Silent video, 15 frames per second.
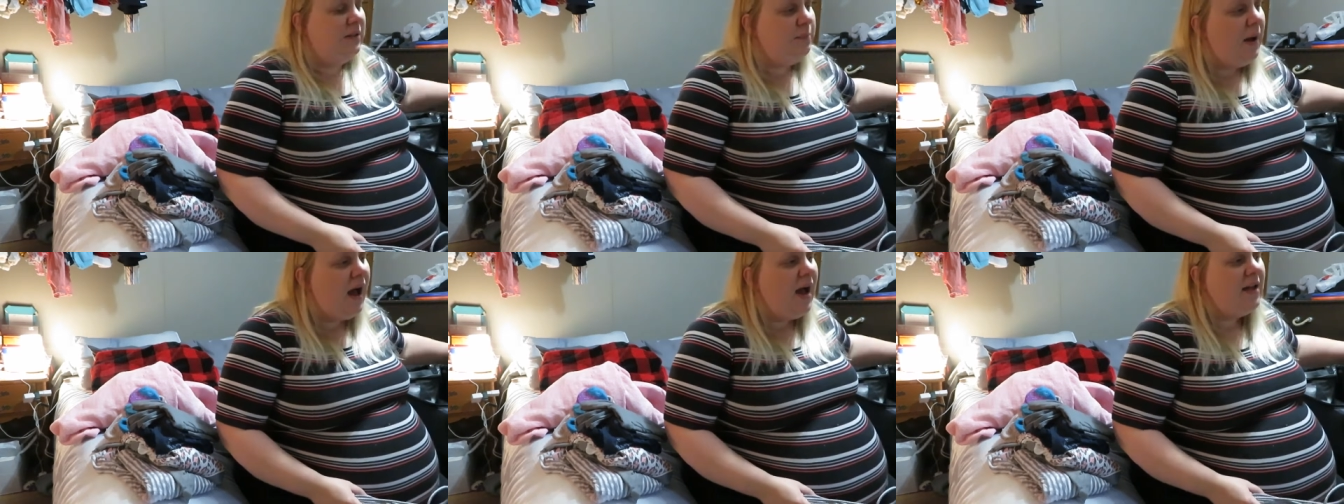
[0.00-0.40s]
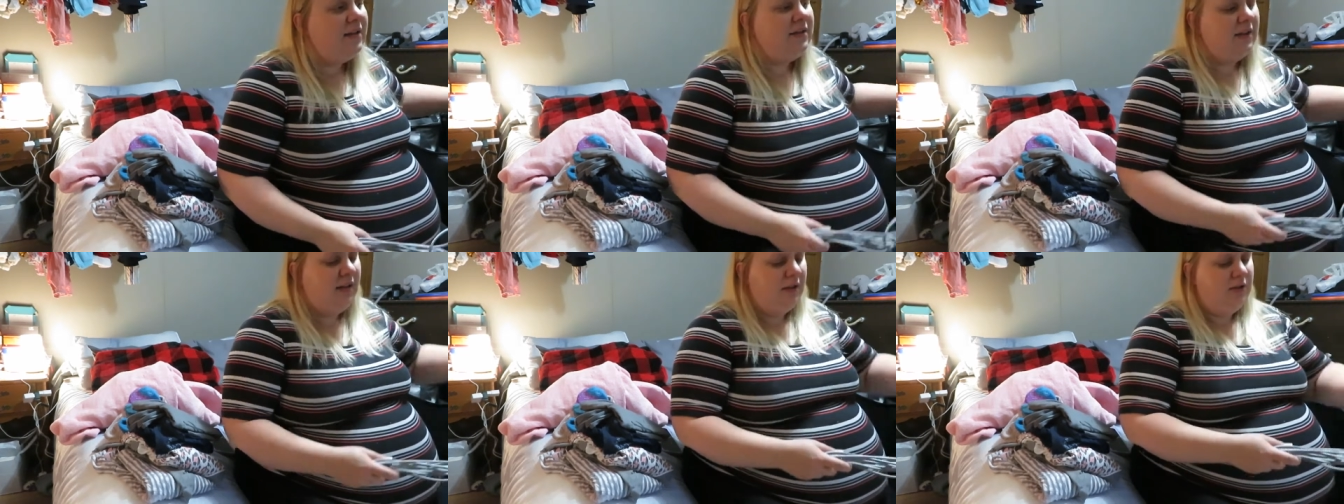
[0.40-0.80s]

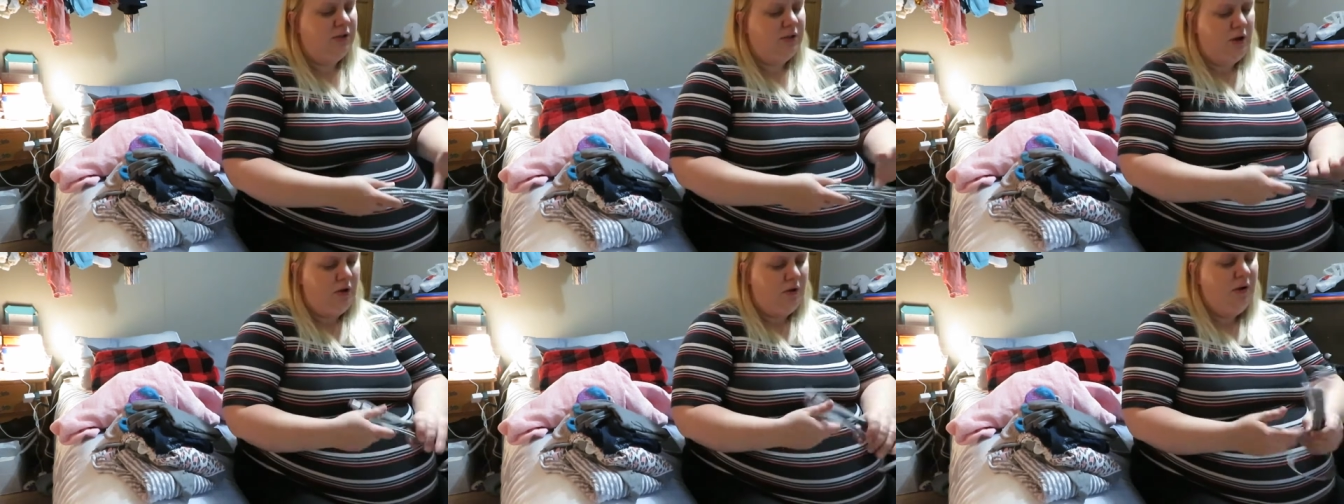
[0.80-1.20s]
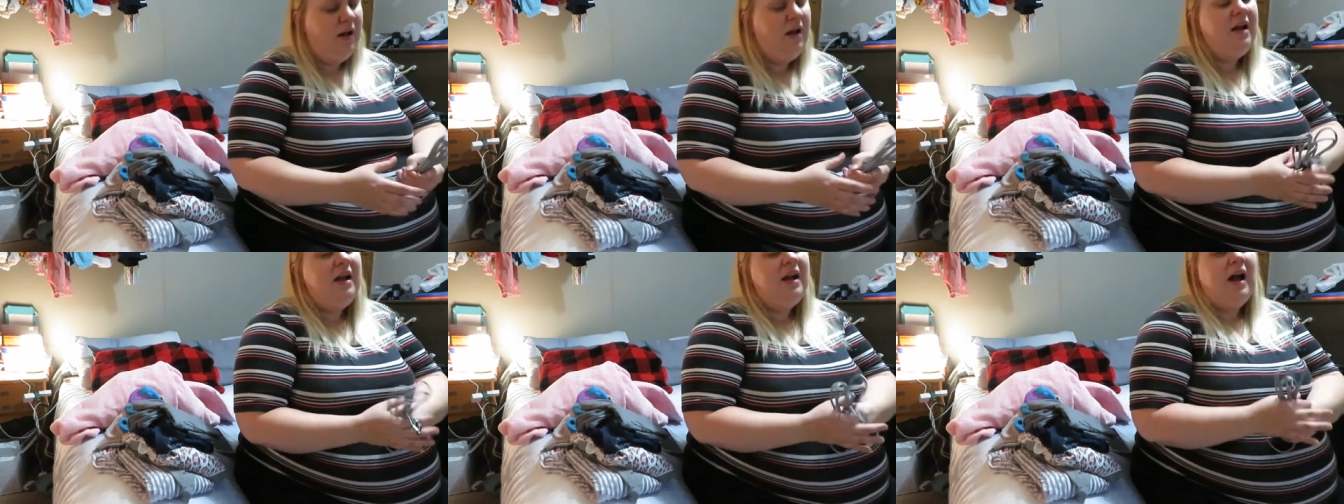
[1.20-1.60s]
spots. So
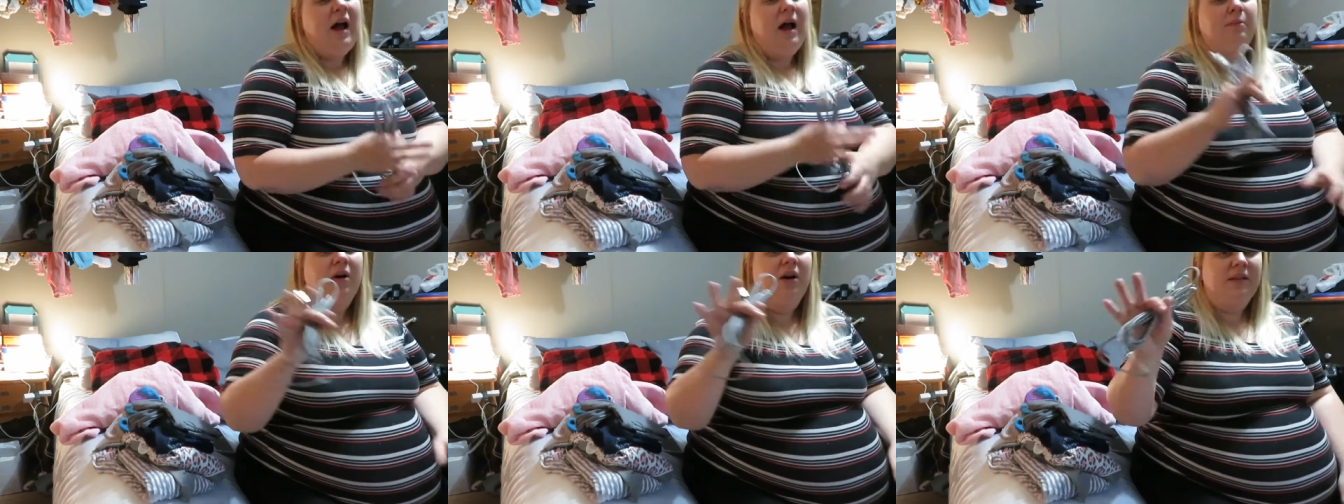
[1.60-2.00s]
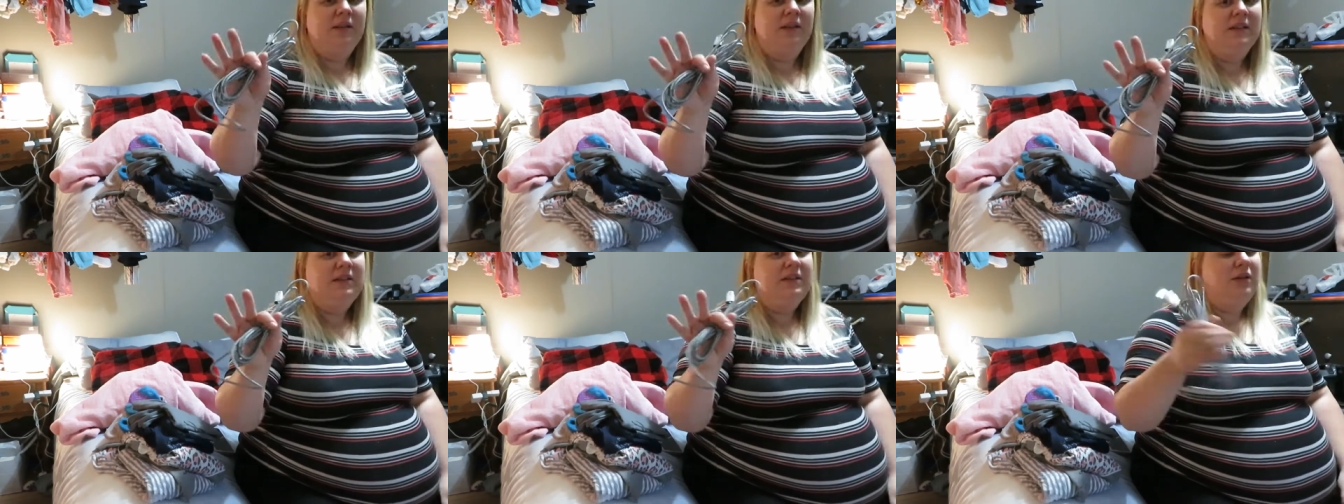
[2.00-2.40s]
I brought this